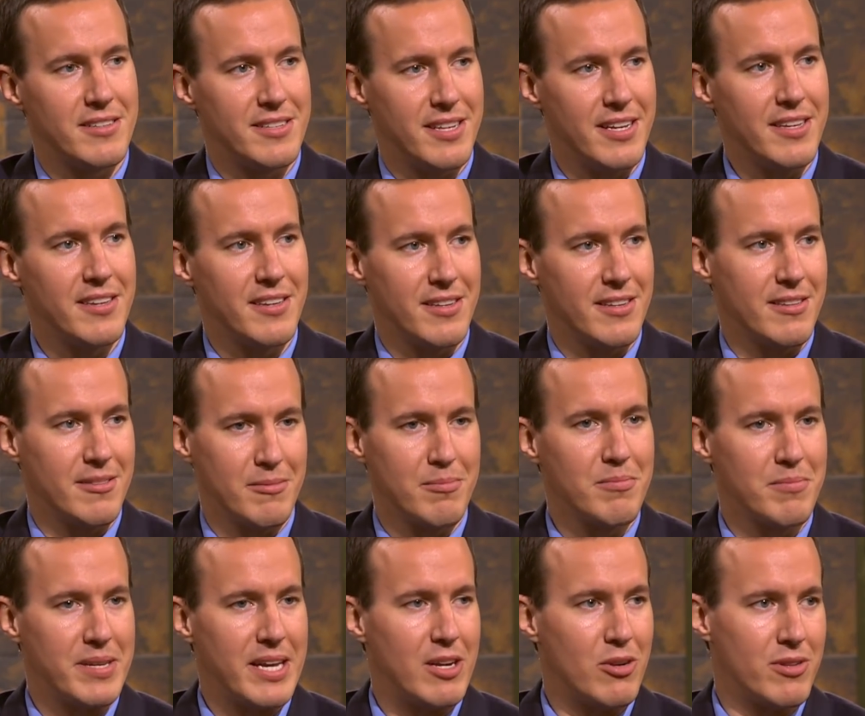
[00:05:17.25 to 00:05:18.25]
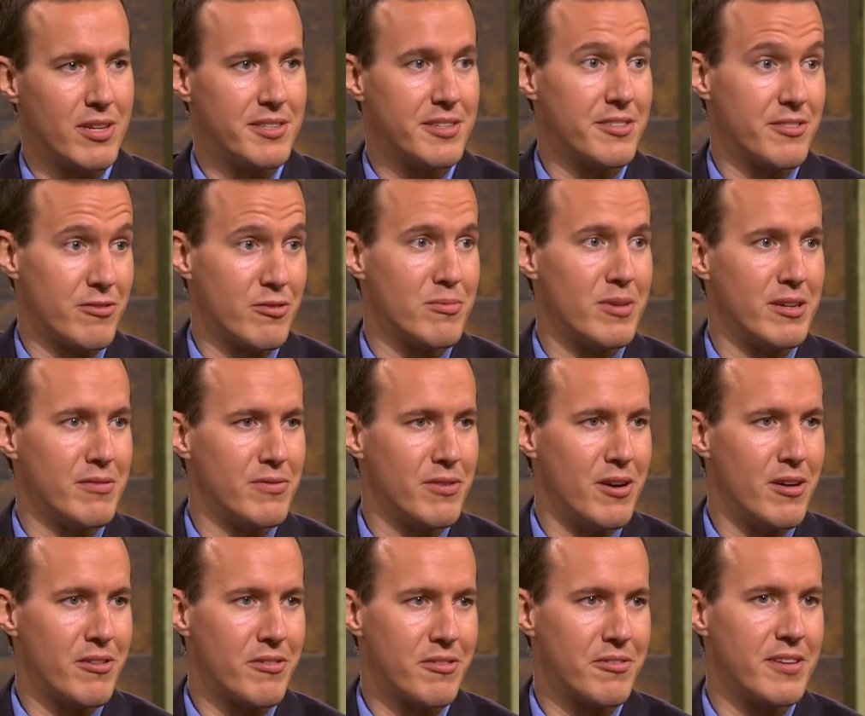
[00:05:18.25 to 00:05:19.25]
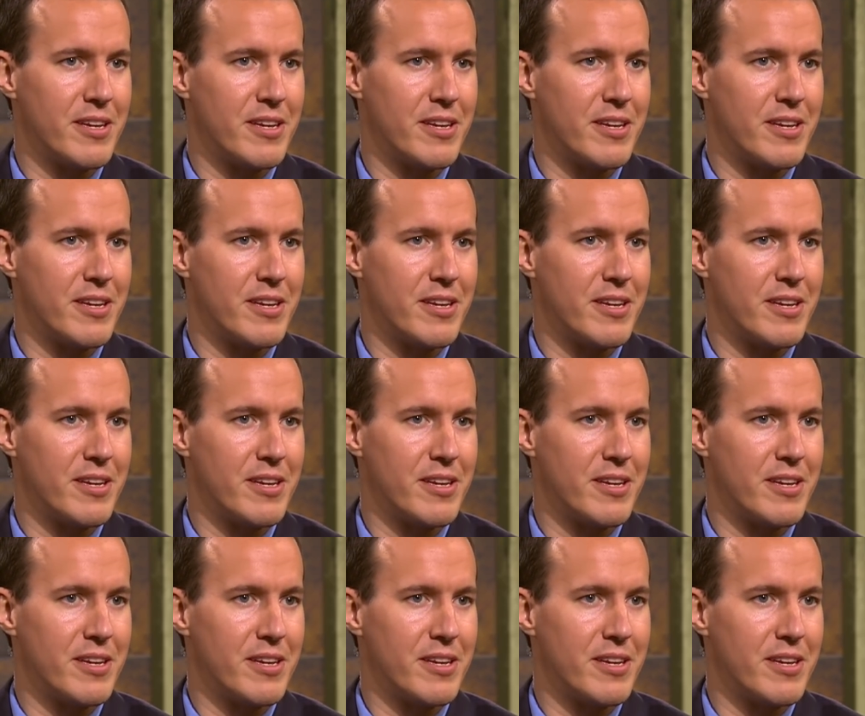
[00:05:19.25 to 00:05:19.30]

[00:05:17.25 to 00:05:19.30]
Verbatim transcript: taking piano lessons from my father,